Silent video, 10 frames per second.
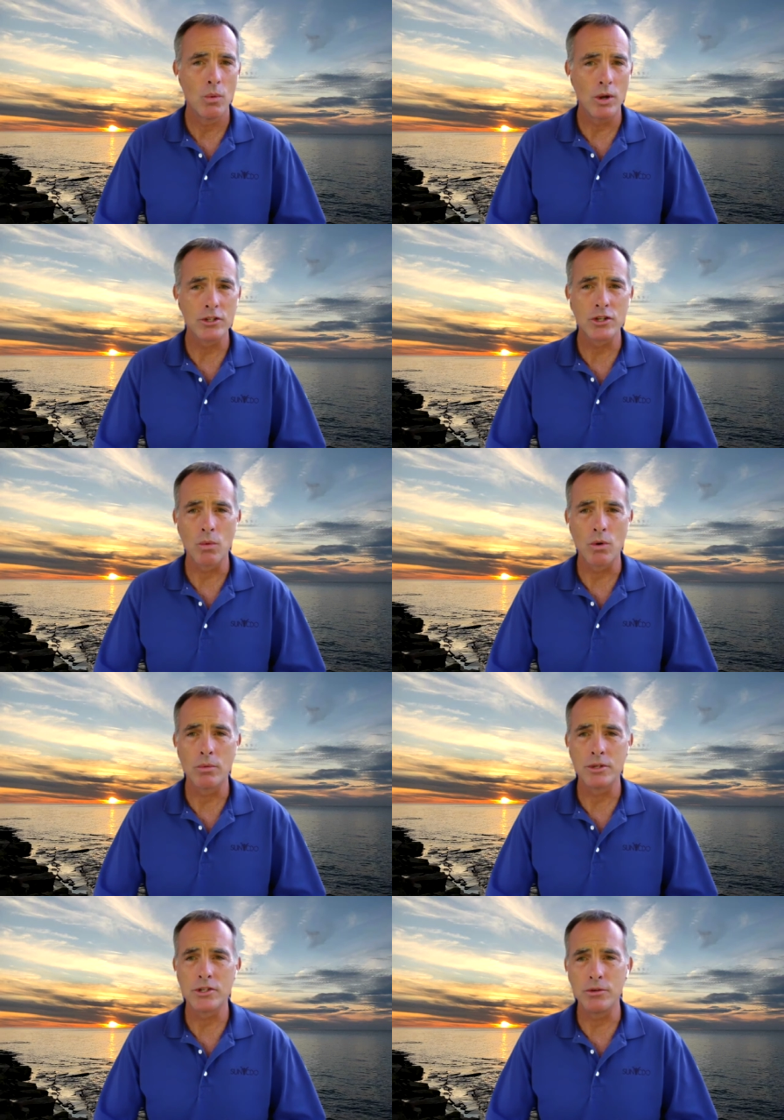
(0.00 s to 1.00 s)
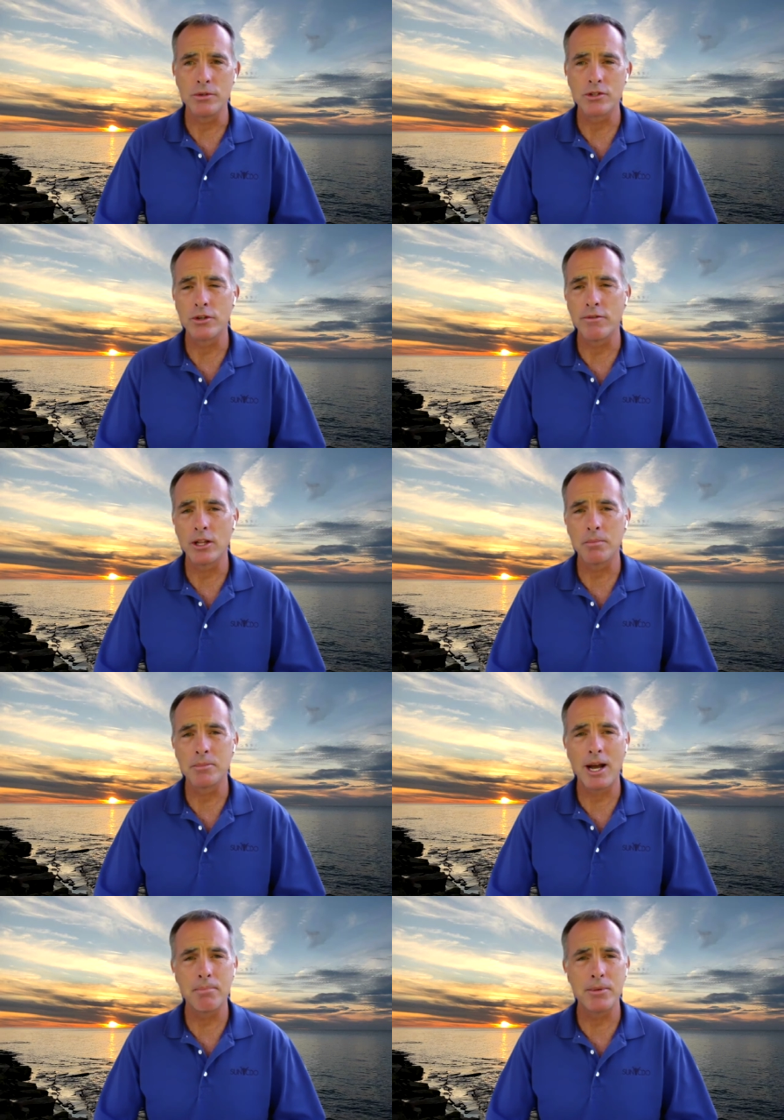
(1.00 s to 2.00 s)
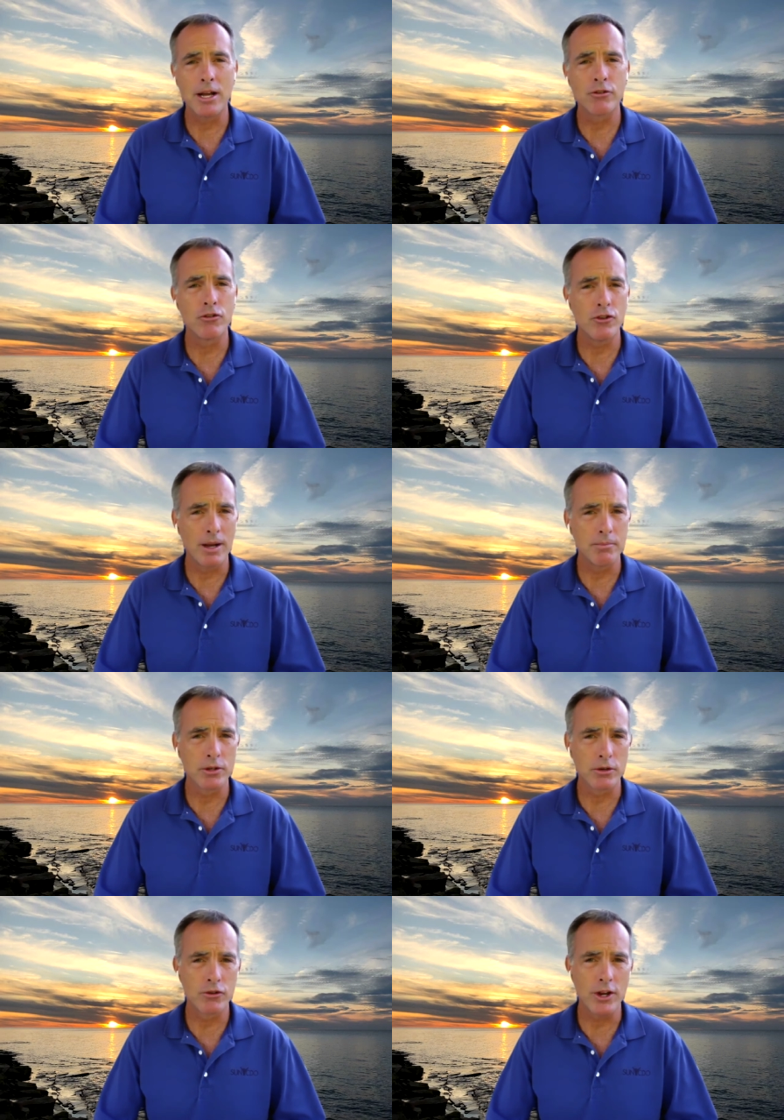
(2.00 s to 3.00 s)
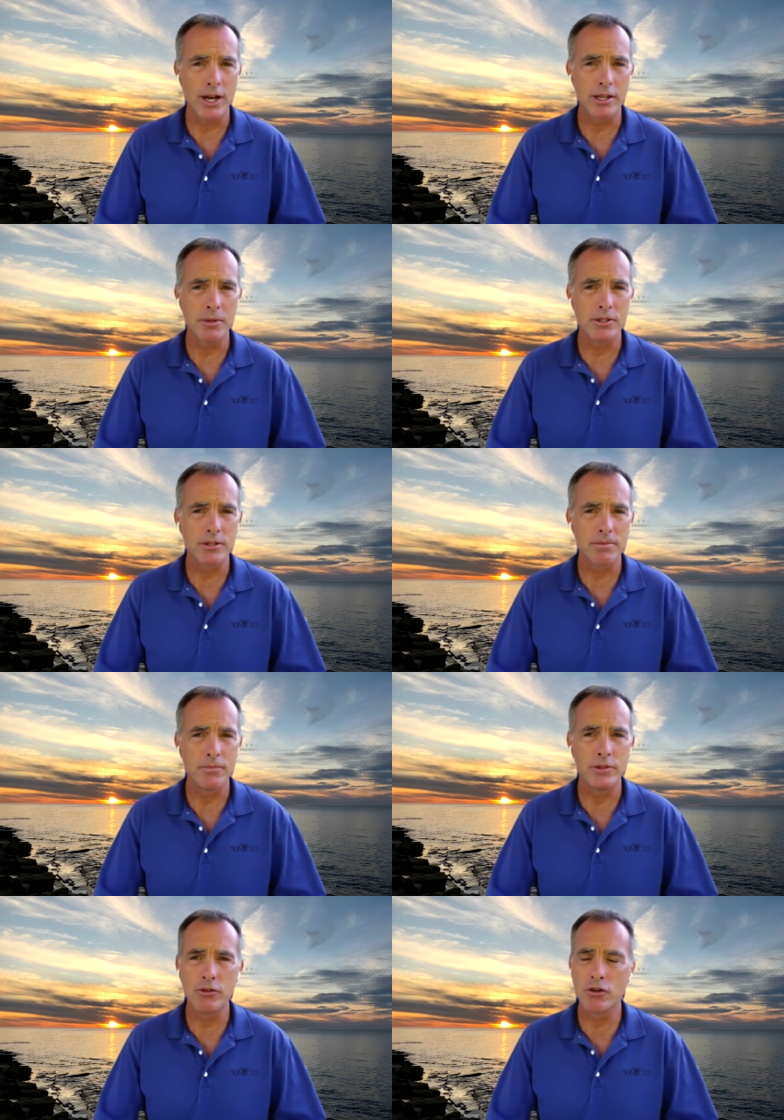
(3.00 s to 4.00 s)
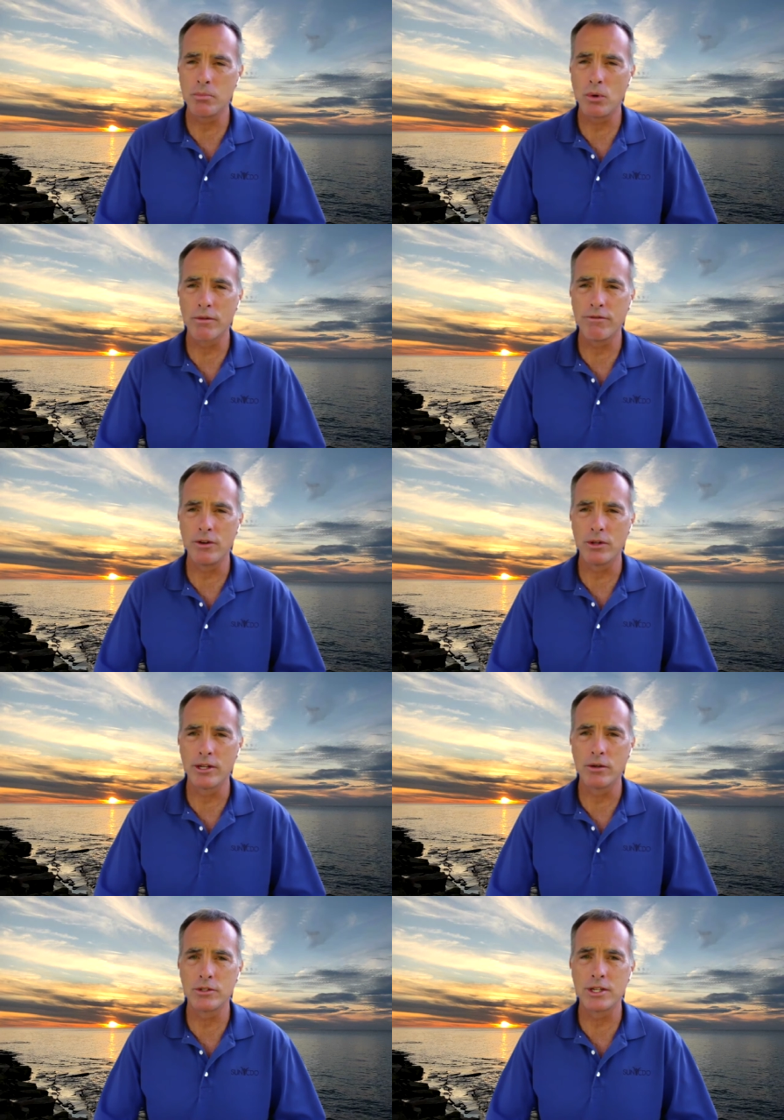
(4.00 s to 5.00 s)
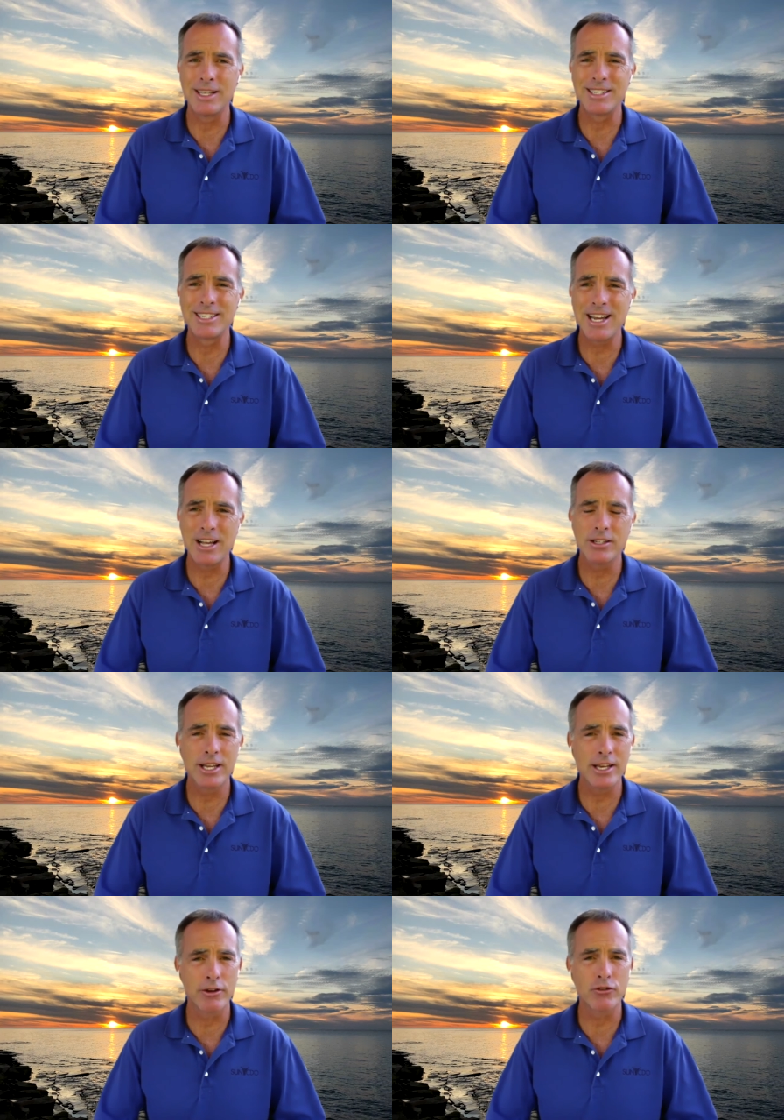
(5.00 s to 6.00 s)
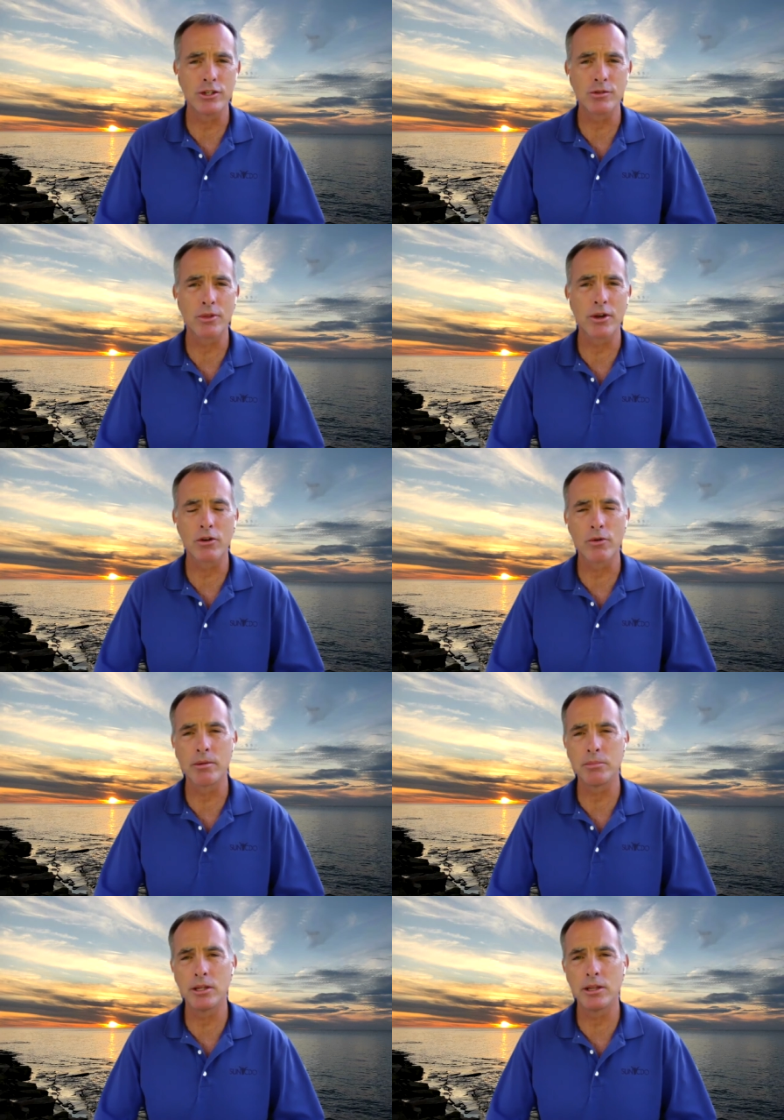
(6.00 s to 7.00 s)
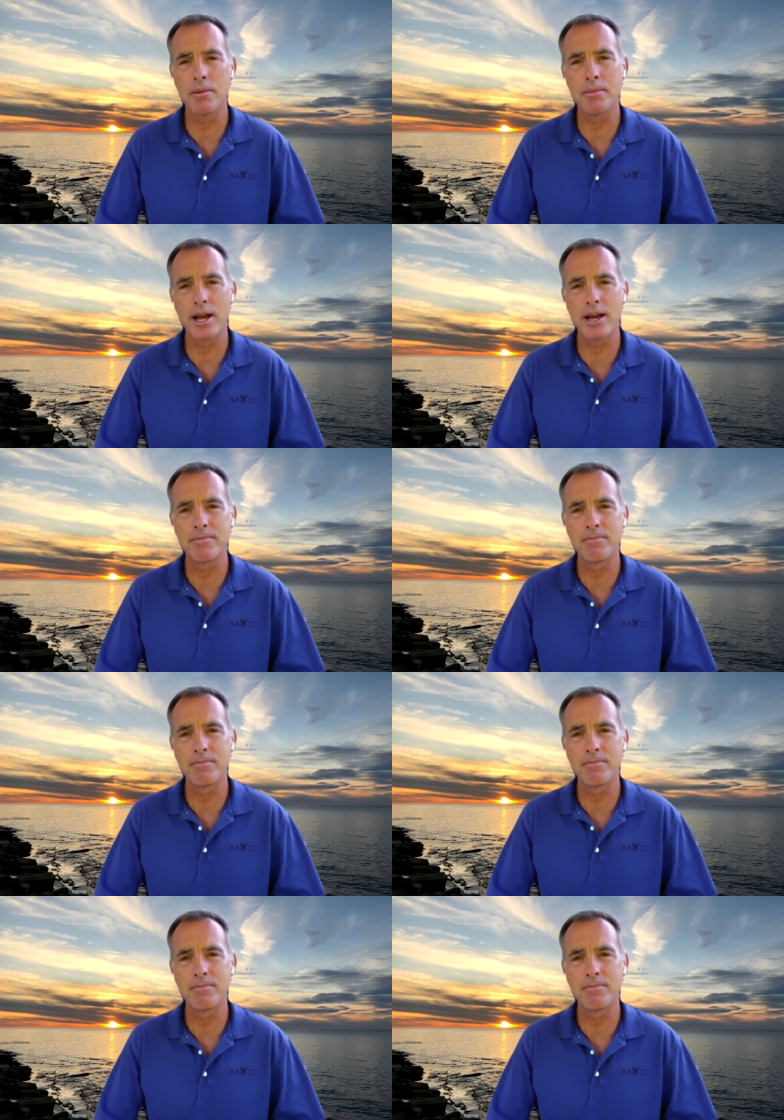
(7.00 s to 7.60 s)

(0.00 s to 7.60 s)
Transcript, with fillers: We also work with students to develop top notch job search documents, digital portfolios, and solid connections with our incredible alumni.